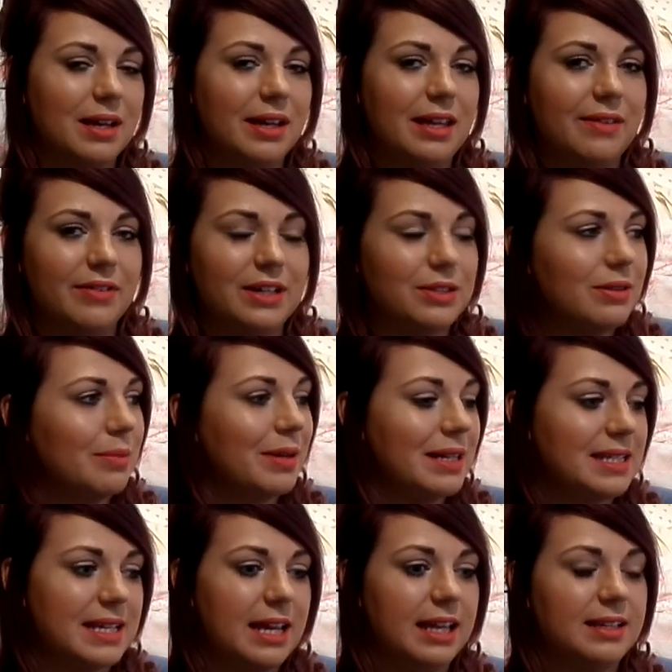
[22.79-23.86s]
If I do it by
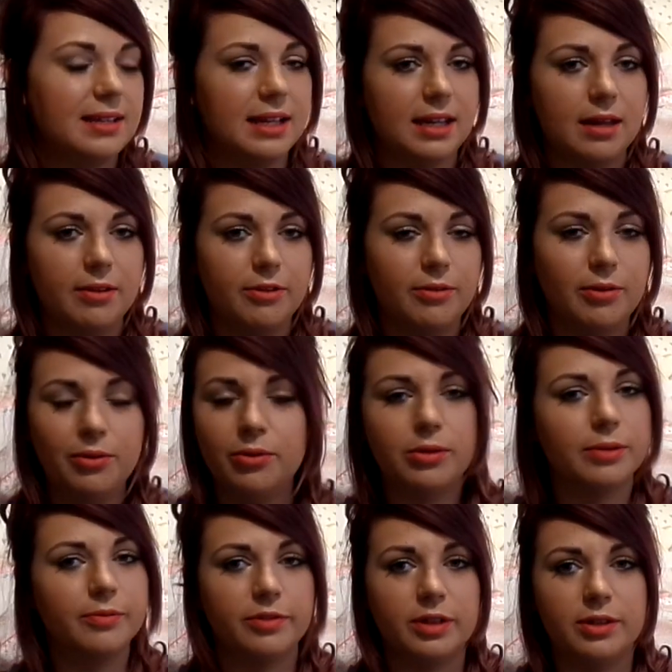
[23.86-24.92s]
days, I get all
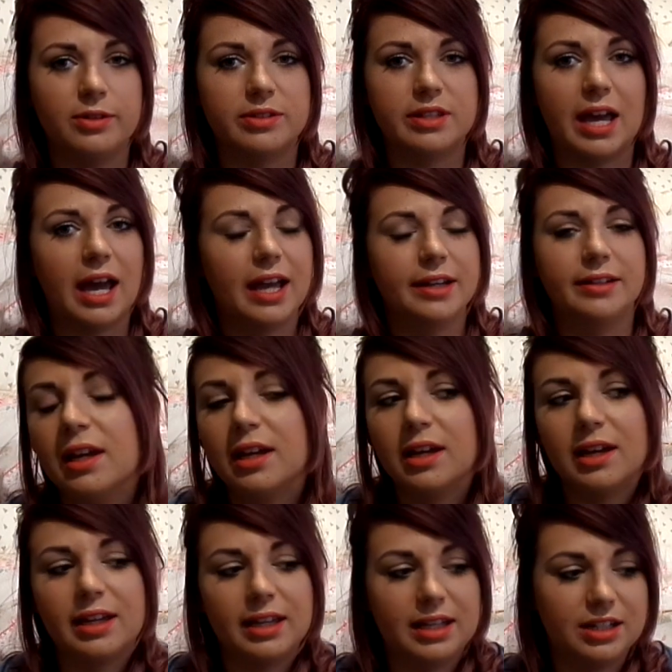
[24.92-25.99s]
confused and
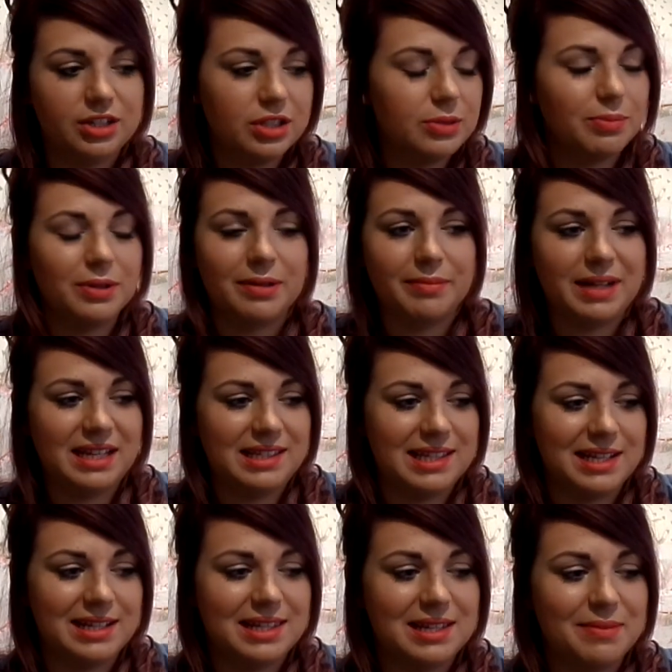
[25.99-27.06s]
it just wouldn't make
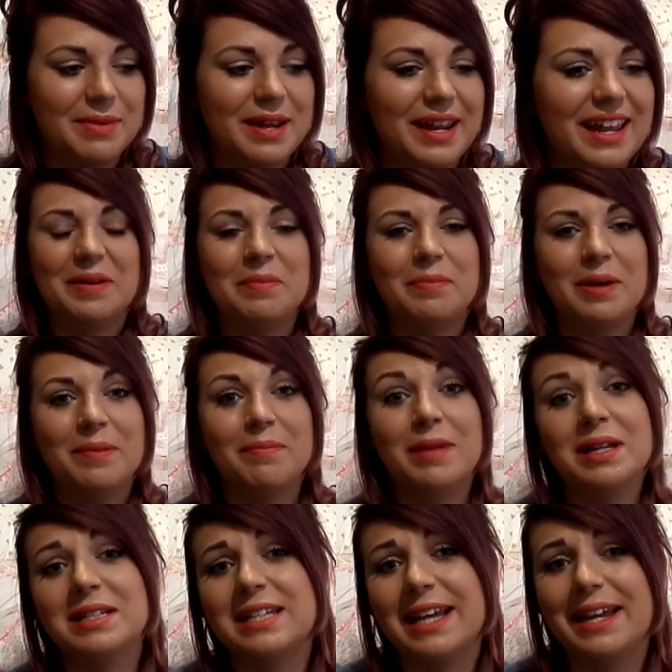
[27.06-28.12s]
sense to me. But
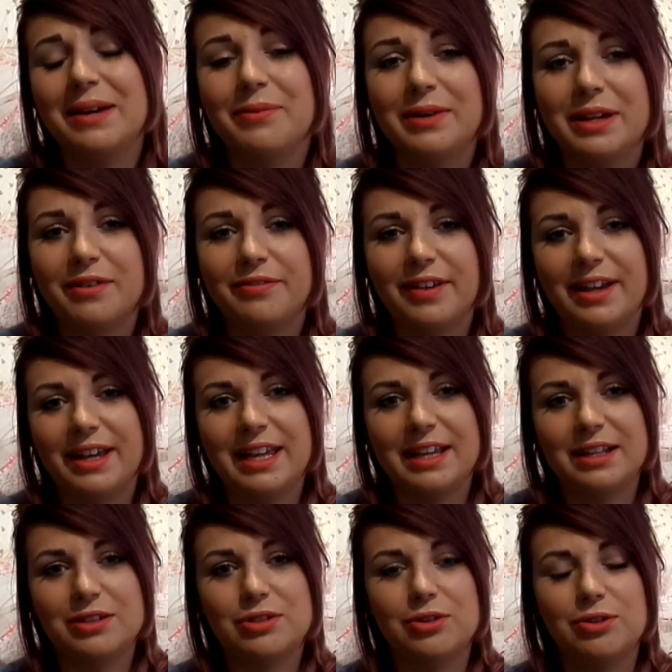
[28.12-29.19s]
Monday we are
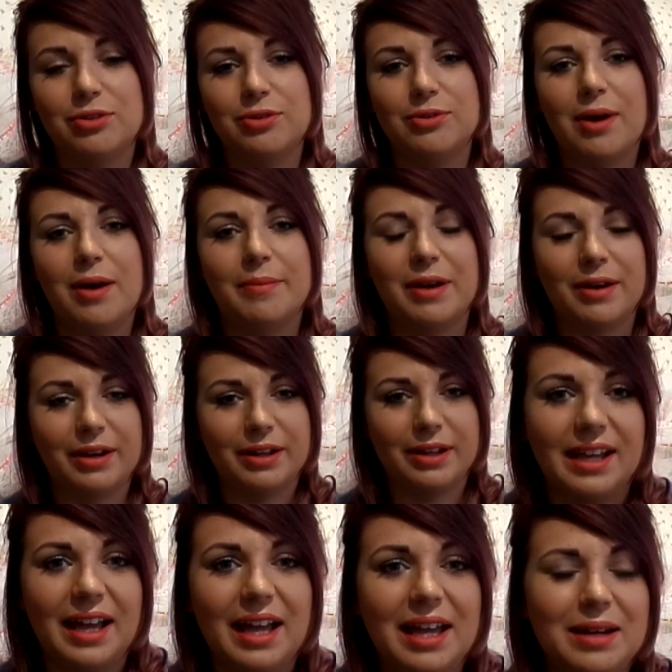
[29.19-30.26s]
flying to
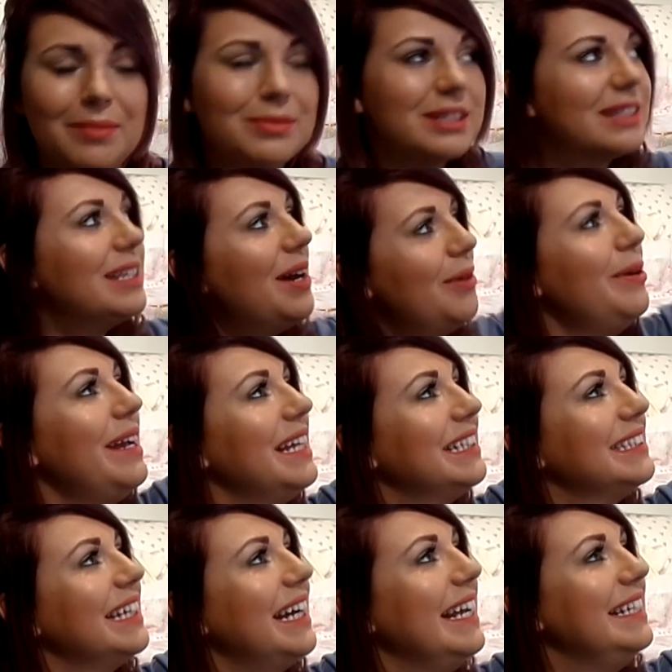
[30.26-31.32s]
America and I'm so
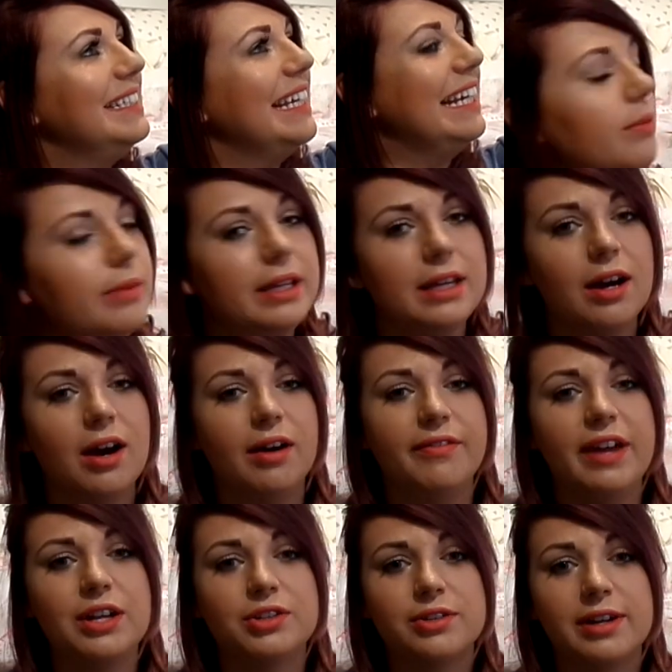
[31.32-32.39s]
excited! We are
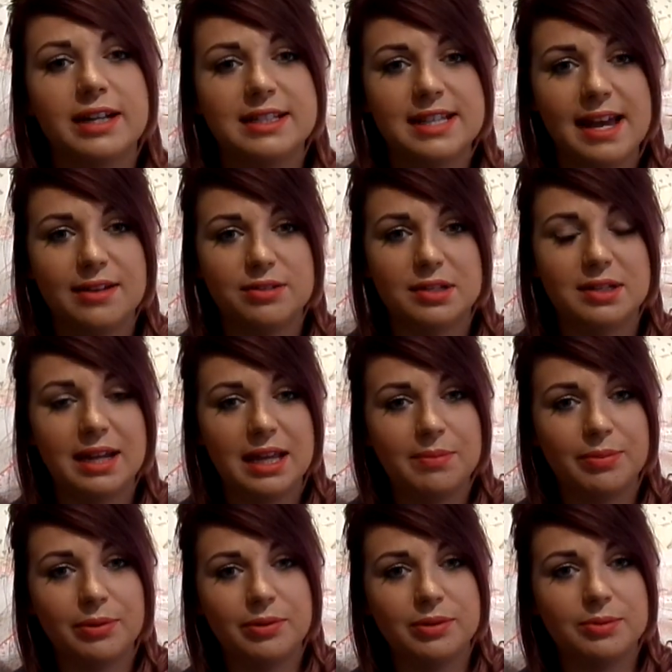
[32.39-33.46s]
venturing down to
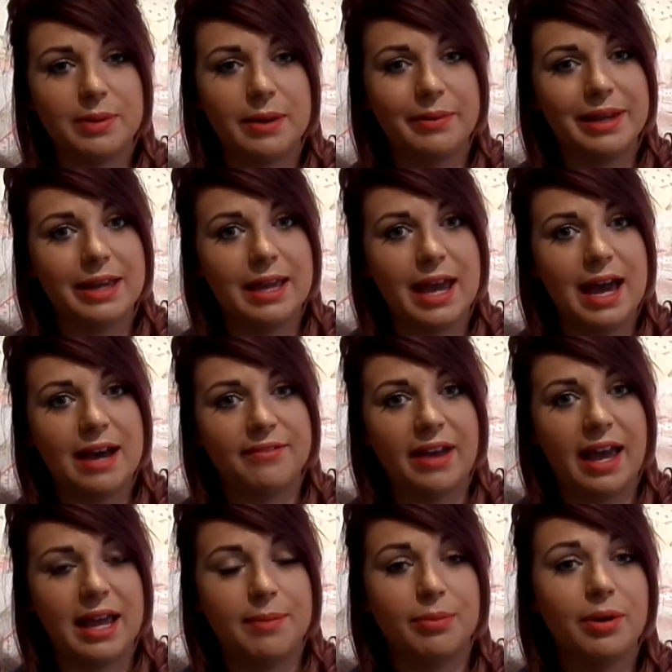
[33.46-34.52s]
Naples where we have
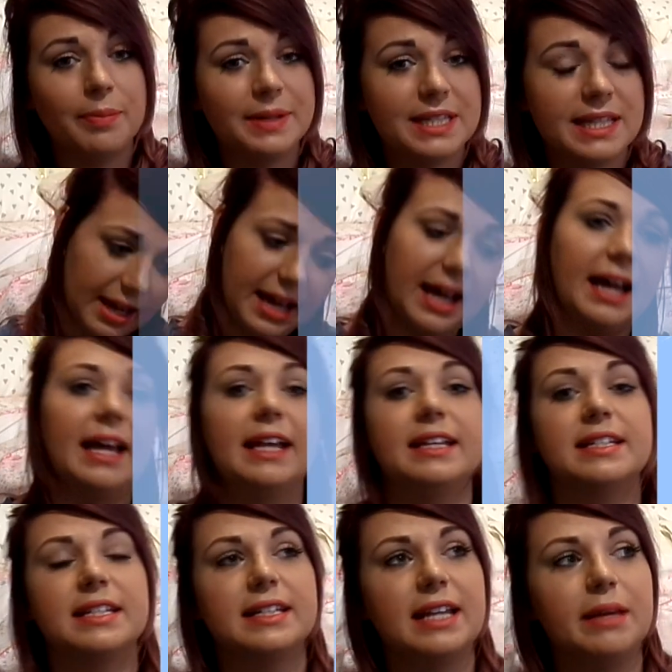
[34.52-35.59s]
a property,
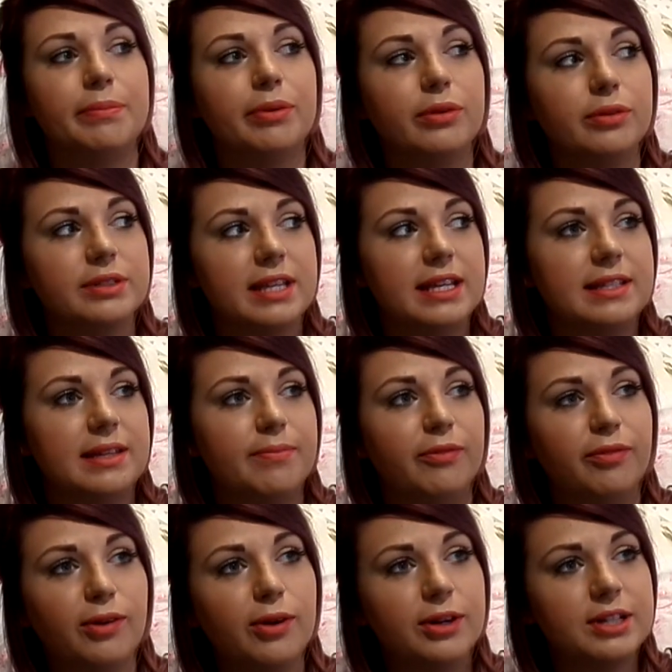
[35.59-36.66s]
and Naples is in
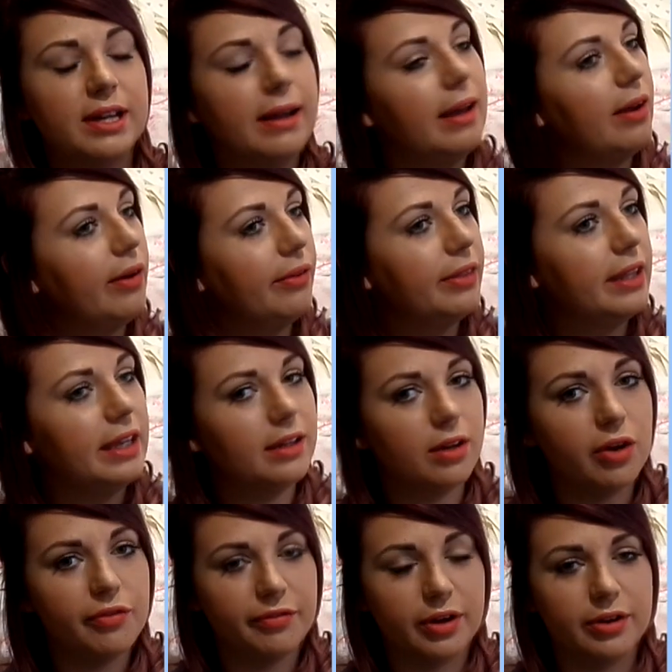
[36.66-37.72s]
Florida on the
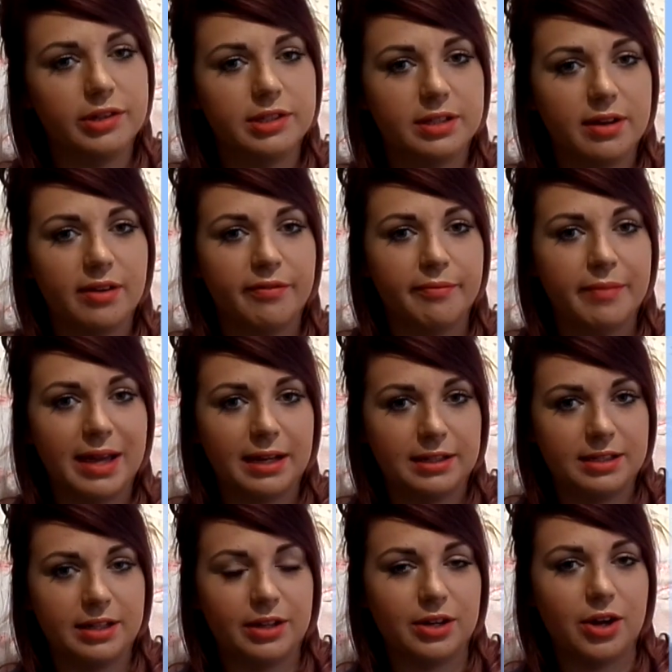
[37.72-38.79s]
Gulf Coast of
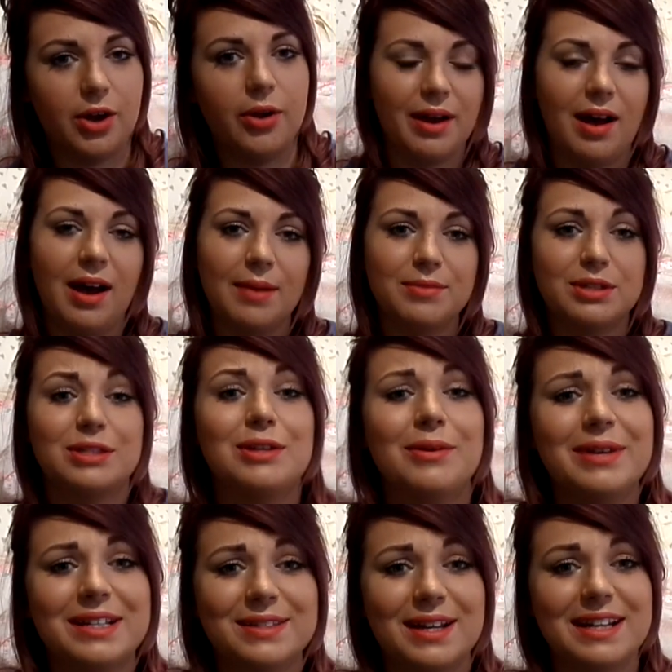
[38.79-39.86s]
Mexico. I'm so
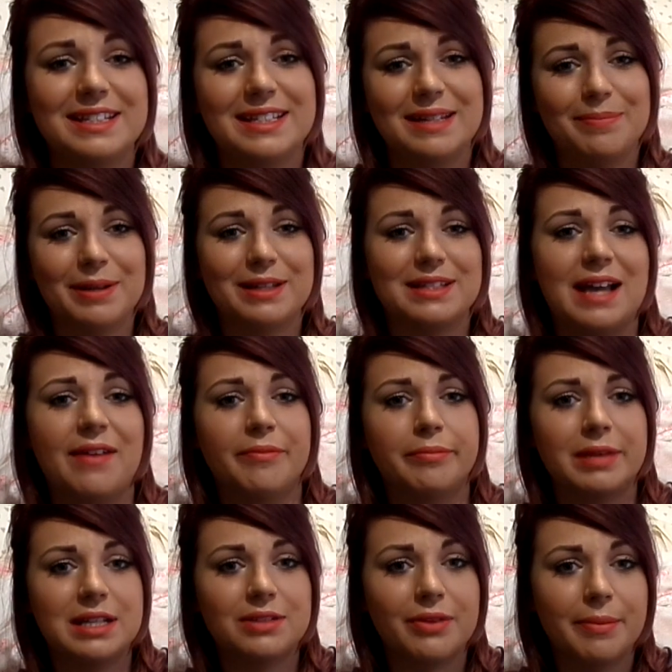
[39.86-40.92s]
excited because I haven't
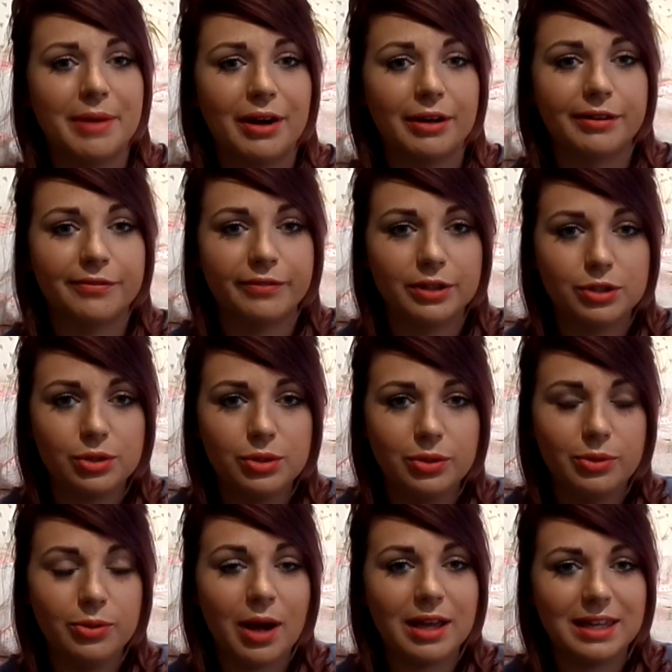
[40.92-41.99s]
been to America for
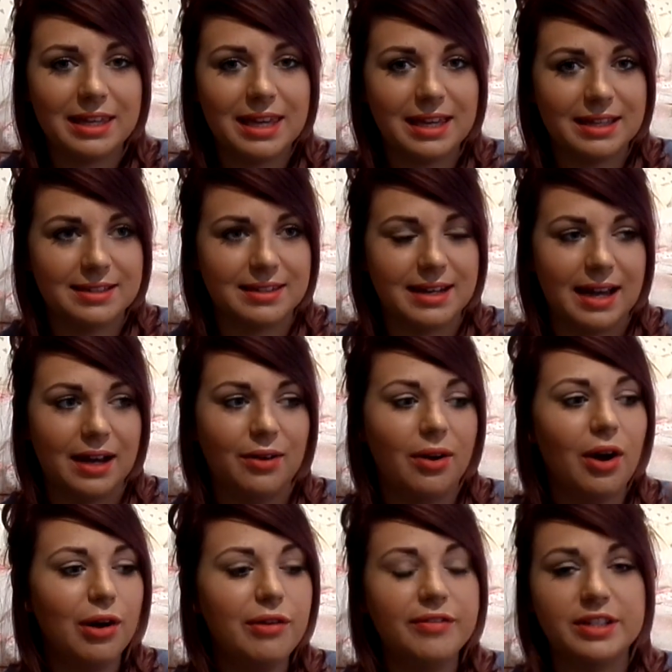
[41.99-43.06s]
2 years now.
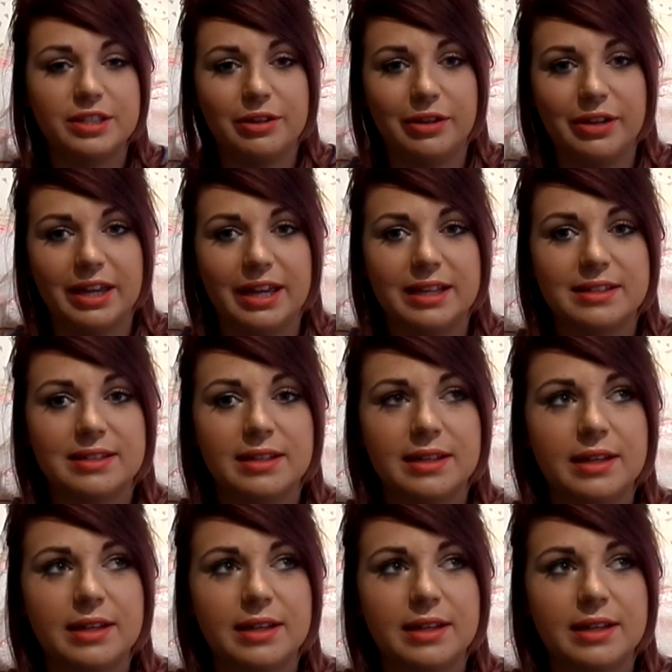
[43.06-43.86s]
Over 2 years.